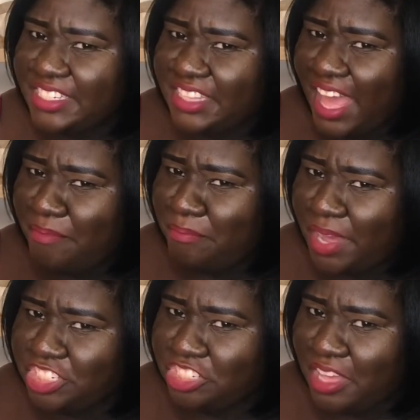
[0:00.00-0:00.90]
that
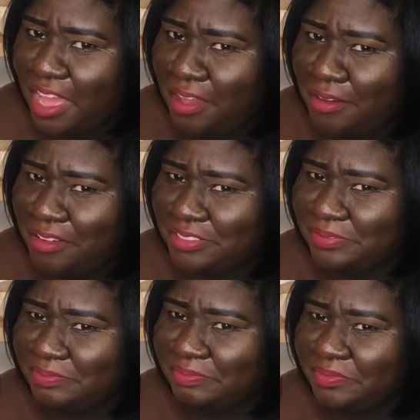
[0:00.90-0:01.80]
much
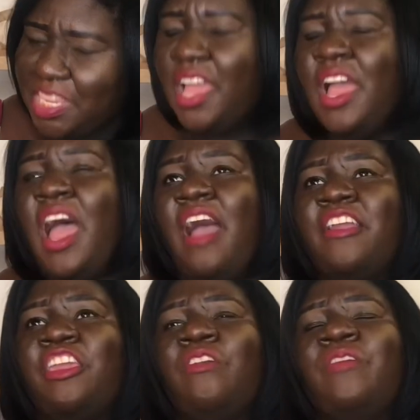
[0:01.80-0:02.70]
though.
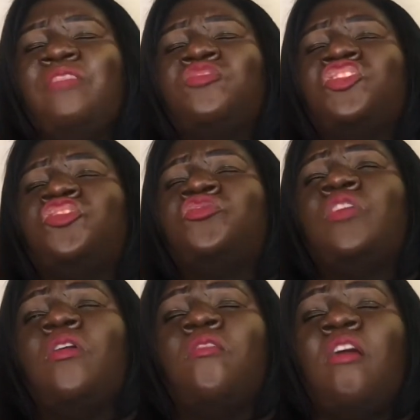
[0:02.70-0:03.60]
You, it was
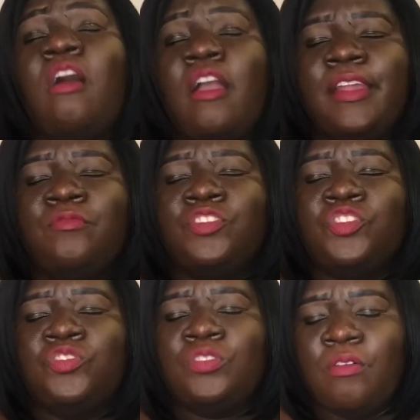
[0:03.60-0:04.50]
so hard. It
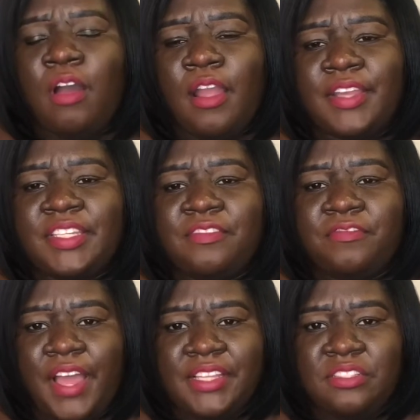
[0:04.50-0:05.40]
was so hard to
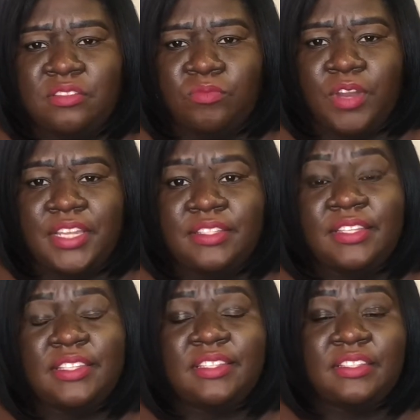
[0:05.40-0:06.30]
find someone
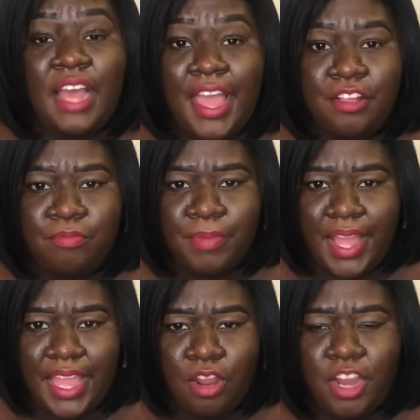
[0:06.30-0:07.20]
to style
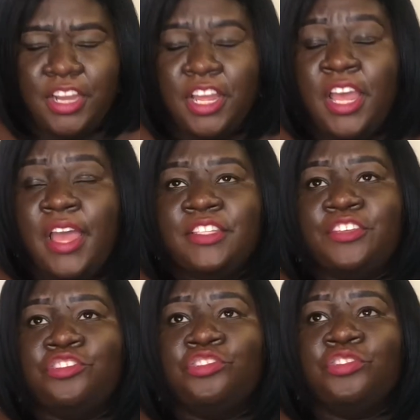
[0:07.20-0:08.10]
my hair or
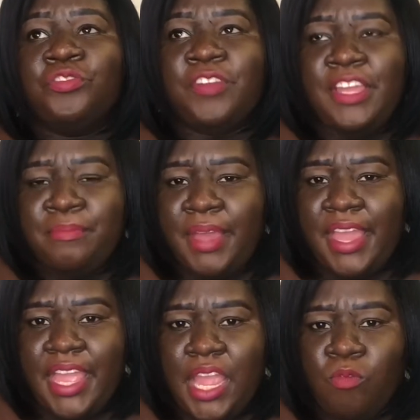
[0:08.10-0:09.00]
to treat my
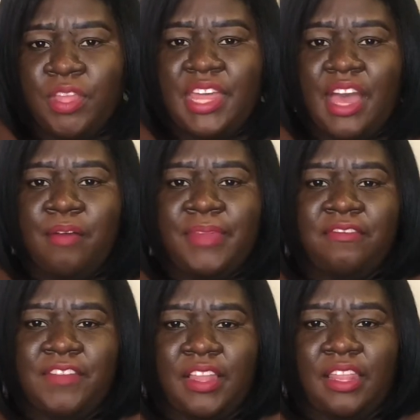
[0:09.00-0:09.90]
hair without
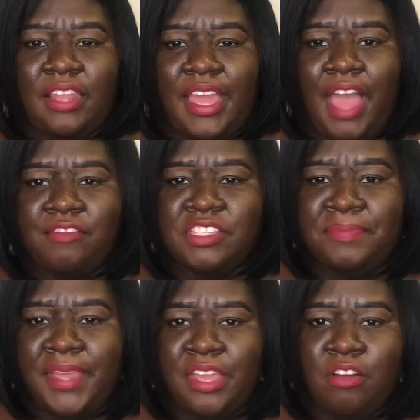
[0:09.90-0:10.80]
me feeling like I was
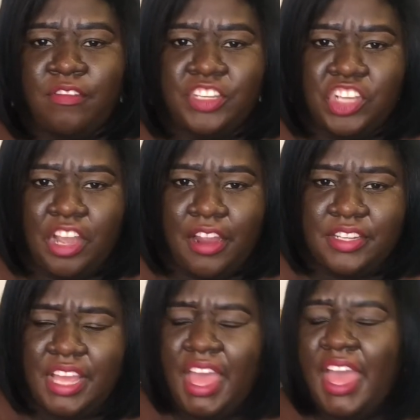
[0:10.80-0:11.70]
being
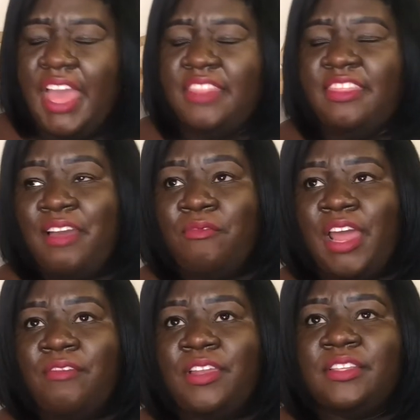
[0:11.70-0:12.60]
overcharged. And then
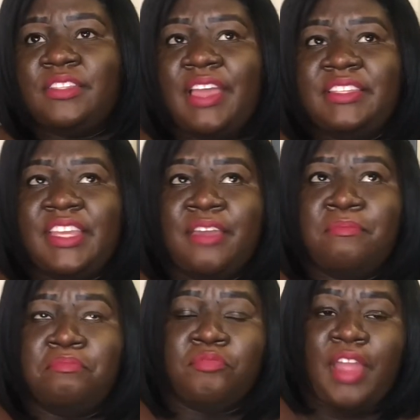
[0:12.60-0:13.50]
when I would decide to
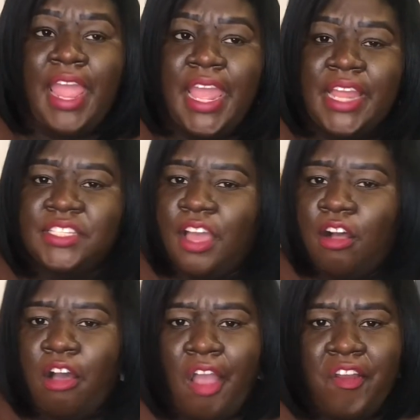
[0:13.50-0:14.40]
get braids,
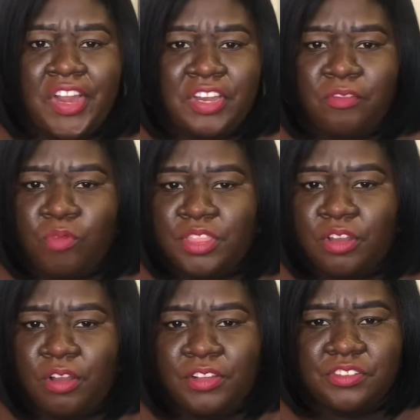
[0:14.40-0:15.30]
y'all already know what
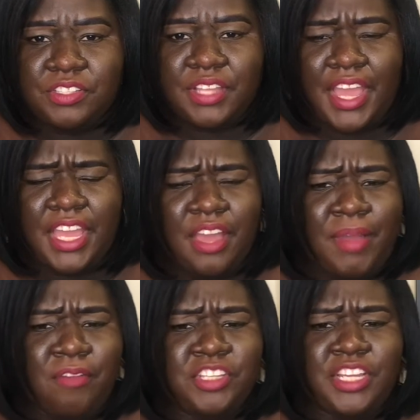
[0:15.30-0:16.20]
the culture is like.
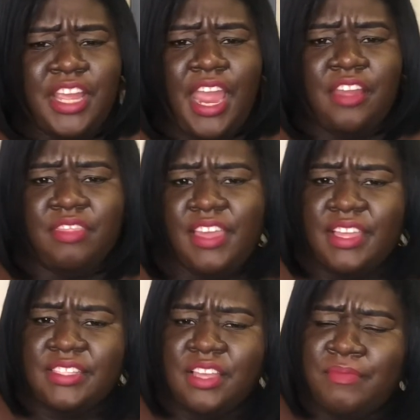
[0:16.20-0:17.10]
Come out with your hair
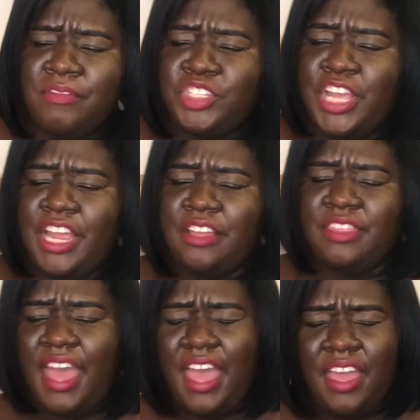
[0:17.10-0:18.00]
this, come out with your hair
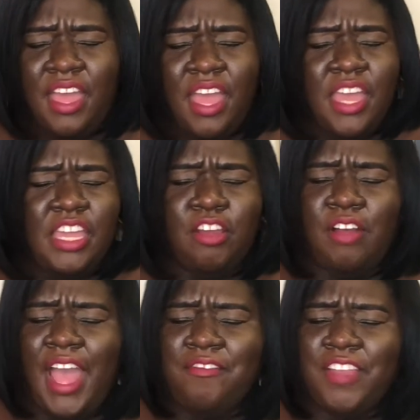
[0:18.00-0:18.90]
that, you
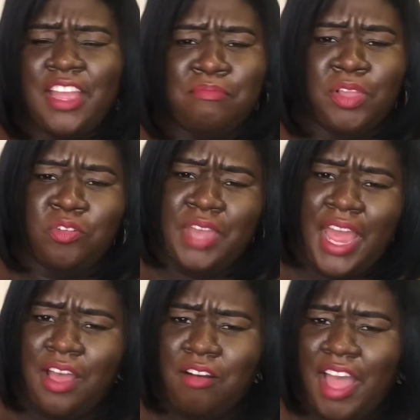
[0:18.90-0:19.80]
know, have your hair blown
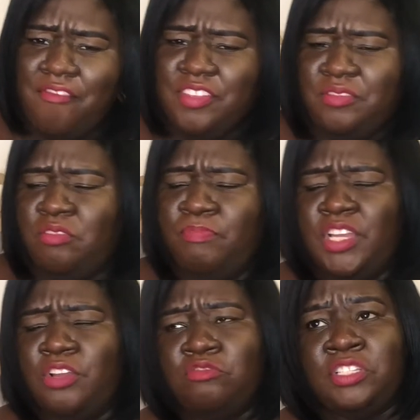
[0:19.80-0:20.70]
out, have it,
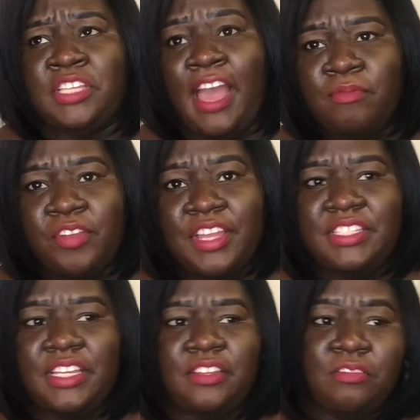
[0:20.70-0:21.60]
but no scalp
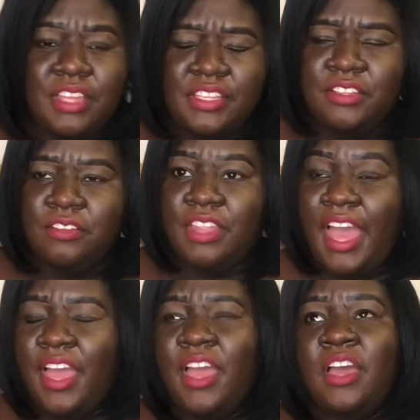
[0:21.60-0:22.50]
greasing, no this, no
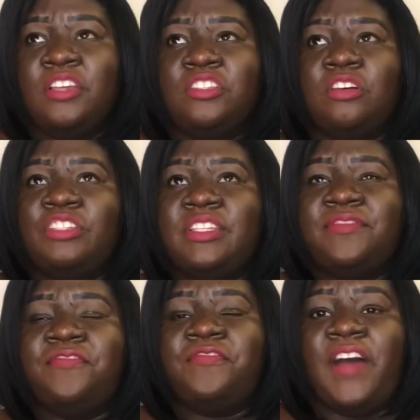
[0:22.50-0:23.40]
that. So
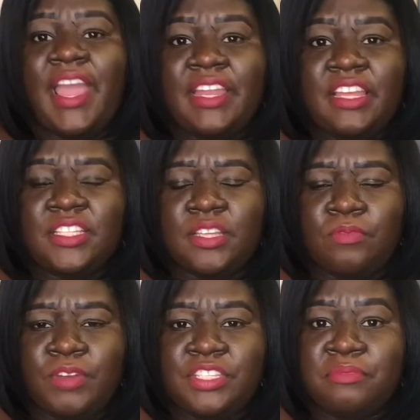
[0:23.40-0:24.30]
just finding
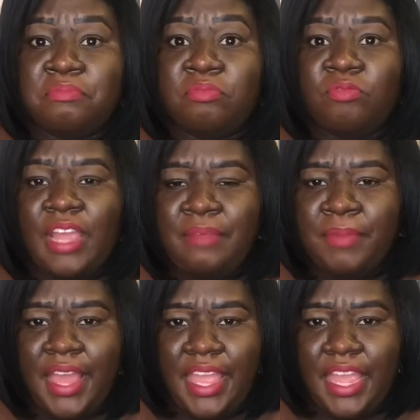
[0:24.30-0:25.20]
someone to braid
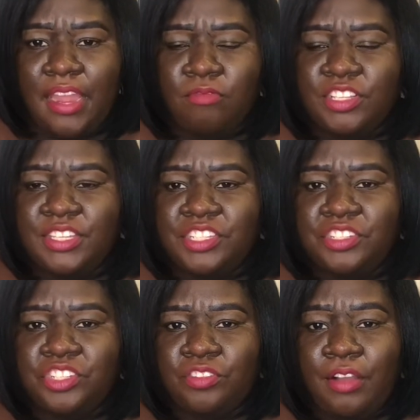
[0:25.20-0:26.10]
my hair was such
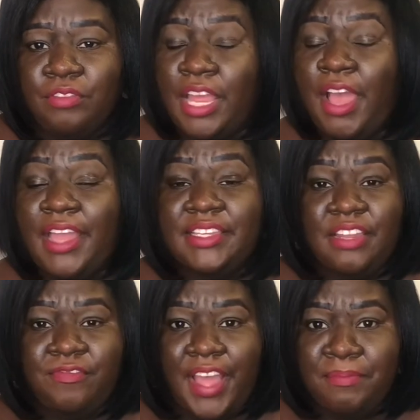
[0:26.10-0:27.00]
a struggle. Now, I
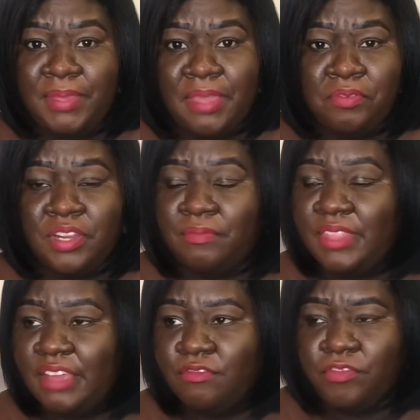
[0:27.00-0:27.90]
did find people, and
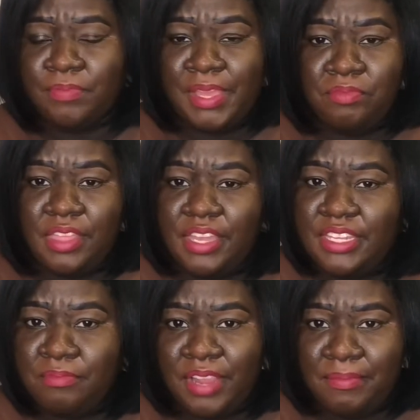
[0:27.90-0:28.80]
I'm thankful for the people that
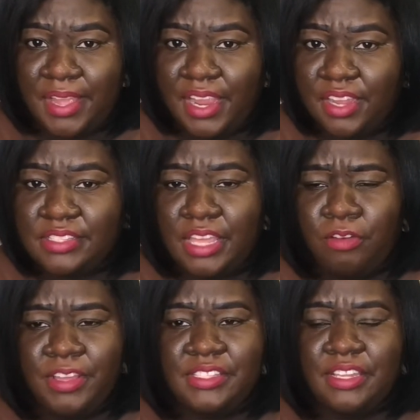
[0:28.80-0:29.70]
did braid my hair because they
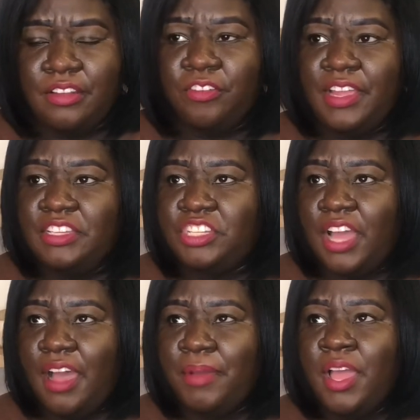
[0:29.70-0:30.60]
always did a great
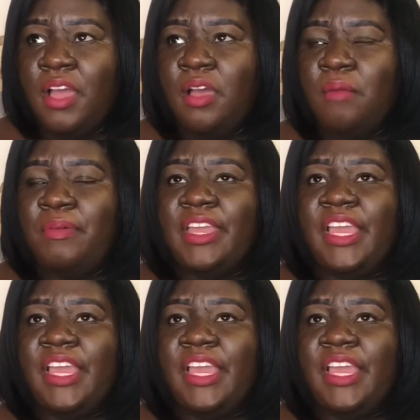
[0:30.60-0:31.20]
job. But